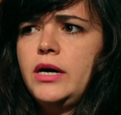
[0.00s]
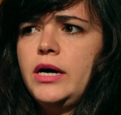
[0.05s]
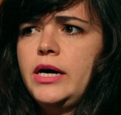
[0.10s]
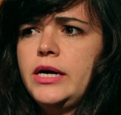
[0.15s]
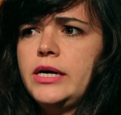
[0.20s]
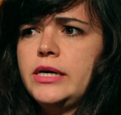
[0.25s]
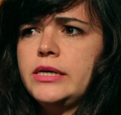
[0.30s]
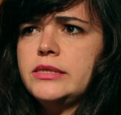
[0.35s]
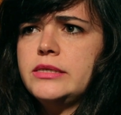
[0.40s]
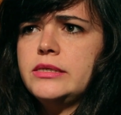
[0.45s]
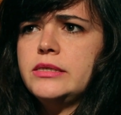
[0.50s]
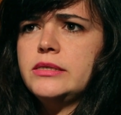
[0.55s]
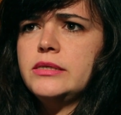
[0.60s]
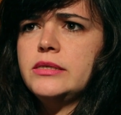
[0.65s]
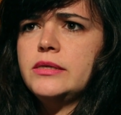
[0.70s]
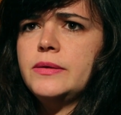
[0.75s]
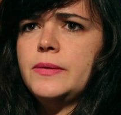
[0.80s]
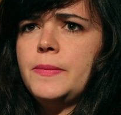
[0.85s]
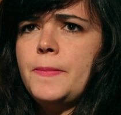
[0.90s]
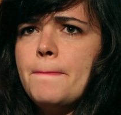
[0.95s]

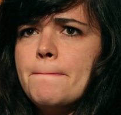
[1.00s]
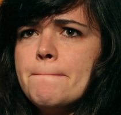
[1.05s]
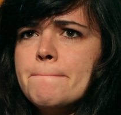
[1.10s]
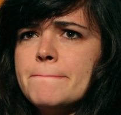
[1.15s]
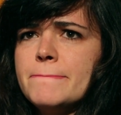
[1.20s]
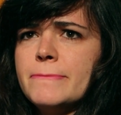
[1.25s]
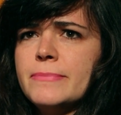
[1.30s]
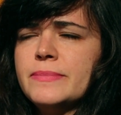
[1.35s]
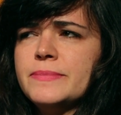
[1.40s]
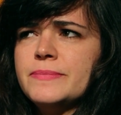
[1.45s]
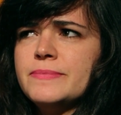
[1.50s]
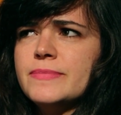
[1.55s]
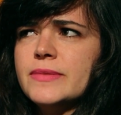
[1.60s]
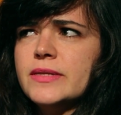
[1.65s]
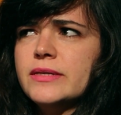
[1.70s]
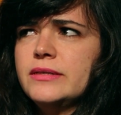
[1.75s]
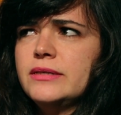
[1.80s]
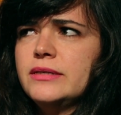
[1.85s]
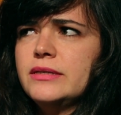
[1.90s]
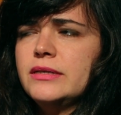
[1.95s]
And
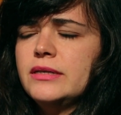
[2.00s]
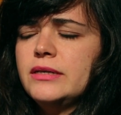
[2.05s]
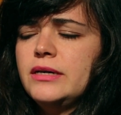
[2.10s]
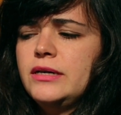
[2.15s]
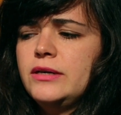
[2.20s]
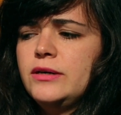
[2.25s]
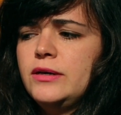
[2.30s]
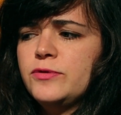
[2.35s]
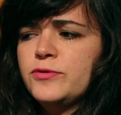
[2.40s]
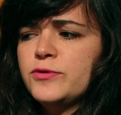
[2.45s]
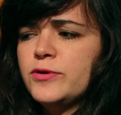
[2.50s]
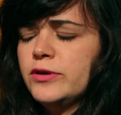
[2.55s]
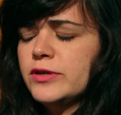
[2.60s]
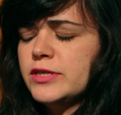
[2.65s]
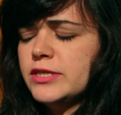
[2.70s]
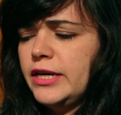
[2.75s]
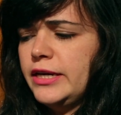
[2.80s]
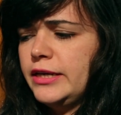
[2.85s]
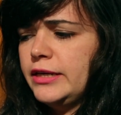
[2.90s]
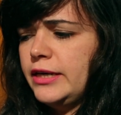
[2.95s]
of
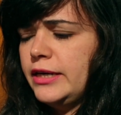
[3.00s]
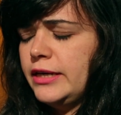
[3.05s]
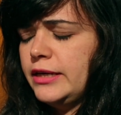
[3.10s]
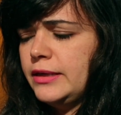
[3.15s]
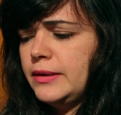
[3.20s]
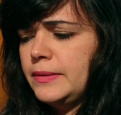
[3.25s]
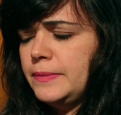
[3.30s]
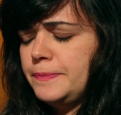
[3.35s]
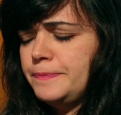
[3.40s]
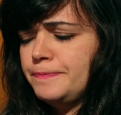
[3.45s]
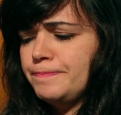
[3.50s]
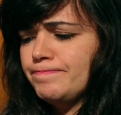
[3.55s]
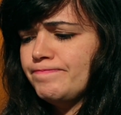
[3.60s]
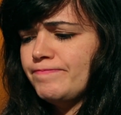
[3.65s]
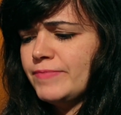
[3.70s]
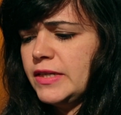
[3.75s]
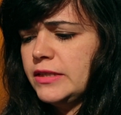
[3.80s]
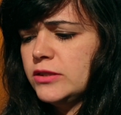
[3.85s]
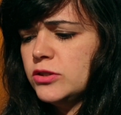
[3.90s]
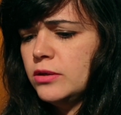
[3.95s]
course,
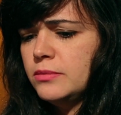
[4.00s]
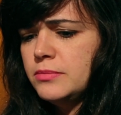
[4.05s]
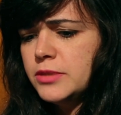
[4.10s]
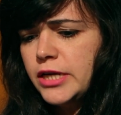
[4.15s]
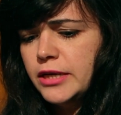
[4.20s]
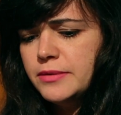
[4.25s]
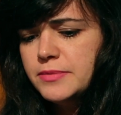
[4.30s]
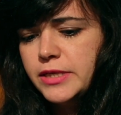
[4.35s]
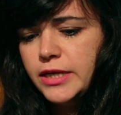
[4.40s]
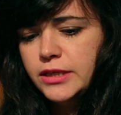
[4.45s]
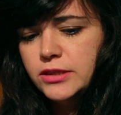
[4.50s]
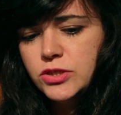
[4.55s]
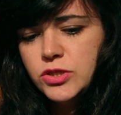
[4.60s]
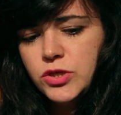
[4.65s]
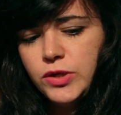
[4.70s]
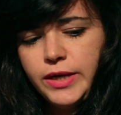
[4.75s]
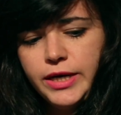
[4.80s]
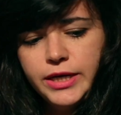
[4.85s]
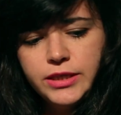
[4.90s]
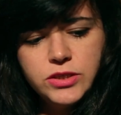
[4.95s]
sometimes I
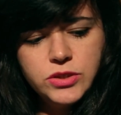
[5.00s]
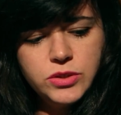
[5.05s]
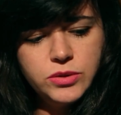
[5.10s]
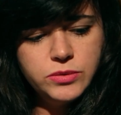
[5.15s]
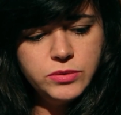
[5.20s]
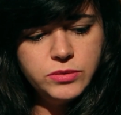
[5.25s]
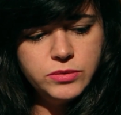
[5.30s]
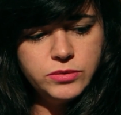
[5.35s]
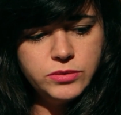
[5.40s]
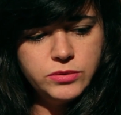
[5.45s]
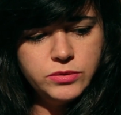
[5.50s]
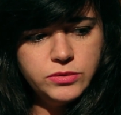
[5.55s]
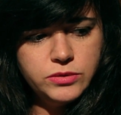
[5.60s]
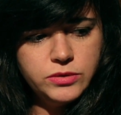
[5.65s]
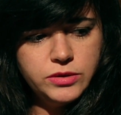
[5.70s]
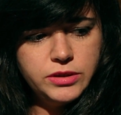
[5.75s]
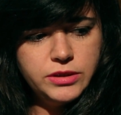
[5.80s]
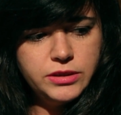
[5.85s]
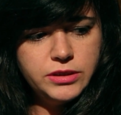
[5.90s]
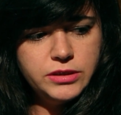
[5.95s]
try
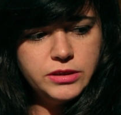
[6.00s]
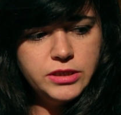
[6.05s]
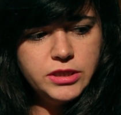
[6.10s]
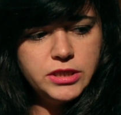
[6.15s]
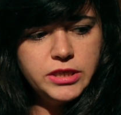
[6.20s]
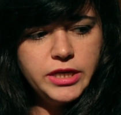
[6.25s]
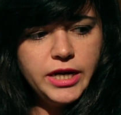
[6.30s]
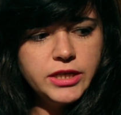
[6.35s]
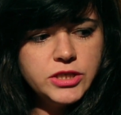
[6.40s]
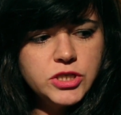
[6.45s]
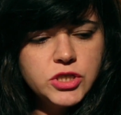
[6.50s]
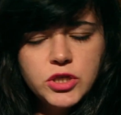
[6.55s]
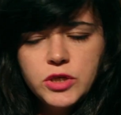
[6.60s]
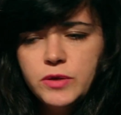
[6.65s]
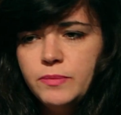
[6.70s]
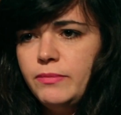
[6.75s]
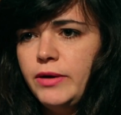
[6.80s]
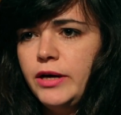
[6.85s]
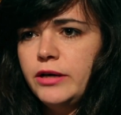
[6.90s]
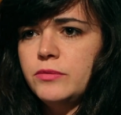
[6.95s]
to
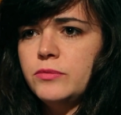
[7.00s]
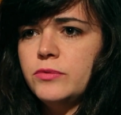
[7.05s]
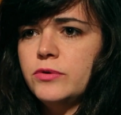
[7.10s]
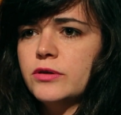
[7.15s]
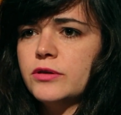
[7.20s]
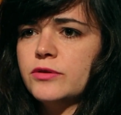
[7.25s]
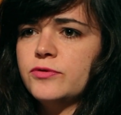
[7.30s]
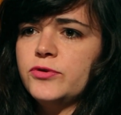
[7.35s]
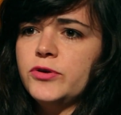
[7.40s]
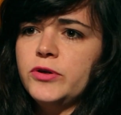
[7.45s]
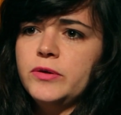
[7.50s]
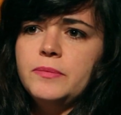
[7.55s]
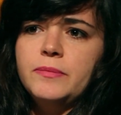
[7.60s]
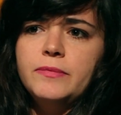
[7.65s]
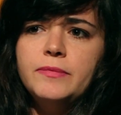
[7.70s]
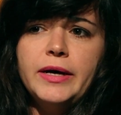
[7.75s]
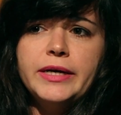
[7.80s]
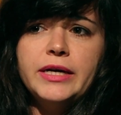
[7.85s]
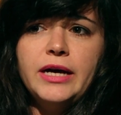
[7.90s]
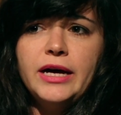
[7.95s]
detach my work
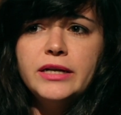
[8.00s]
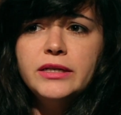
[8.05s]
from my